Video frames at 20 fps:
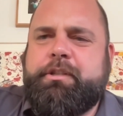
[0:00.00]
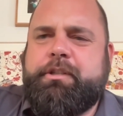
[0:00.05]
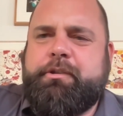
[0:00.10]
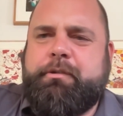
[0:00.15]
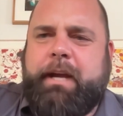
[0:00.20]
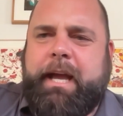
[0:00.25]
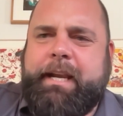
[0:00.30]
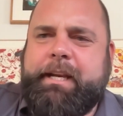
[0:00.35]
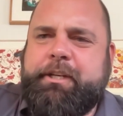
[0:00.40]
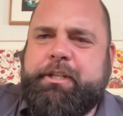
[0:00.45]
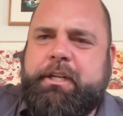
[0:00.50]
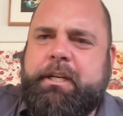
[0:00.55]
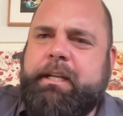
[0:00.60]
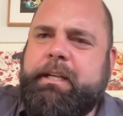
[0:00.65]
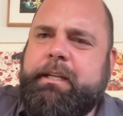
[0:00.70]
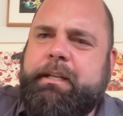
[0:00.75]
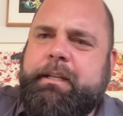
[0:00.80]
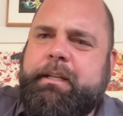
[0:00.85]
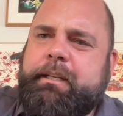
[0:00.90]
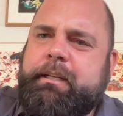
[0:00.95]

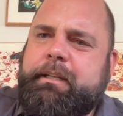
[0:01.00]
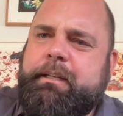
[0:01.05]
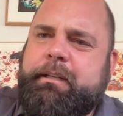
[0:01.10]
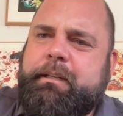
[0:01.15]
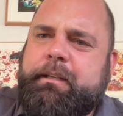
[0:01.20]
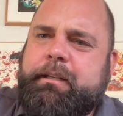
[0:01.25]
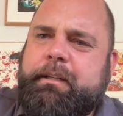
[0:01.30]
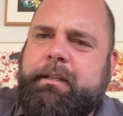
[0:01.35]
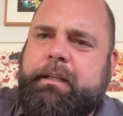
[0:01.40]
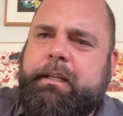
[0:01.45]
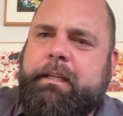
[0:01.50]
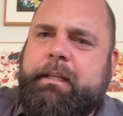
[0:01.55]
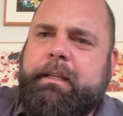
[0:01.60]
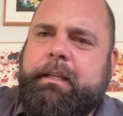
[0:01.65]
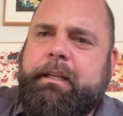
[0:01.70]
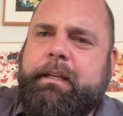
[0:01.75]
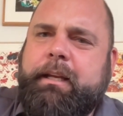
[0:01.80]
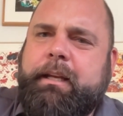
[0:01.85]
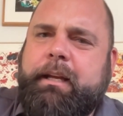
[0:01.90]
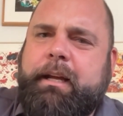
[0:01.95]
Strategy.
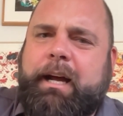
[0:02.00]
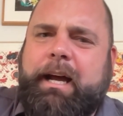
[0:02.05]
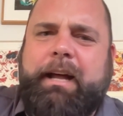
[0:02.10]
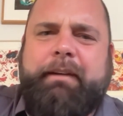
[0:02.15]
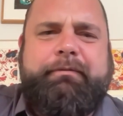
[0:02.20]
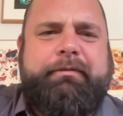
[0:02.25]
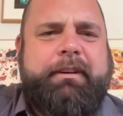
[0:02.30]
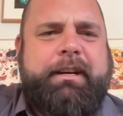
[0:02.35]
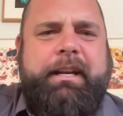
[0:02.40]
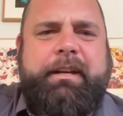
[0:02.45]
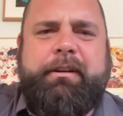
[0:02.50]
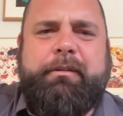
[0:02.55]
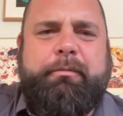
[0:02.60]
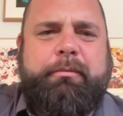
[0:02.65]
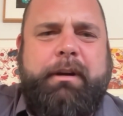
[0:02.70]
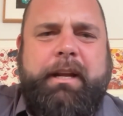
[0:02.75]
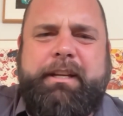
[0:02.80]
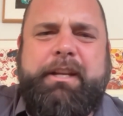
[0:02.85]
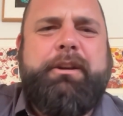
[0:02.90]
I forget who read.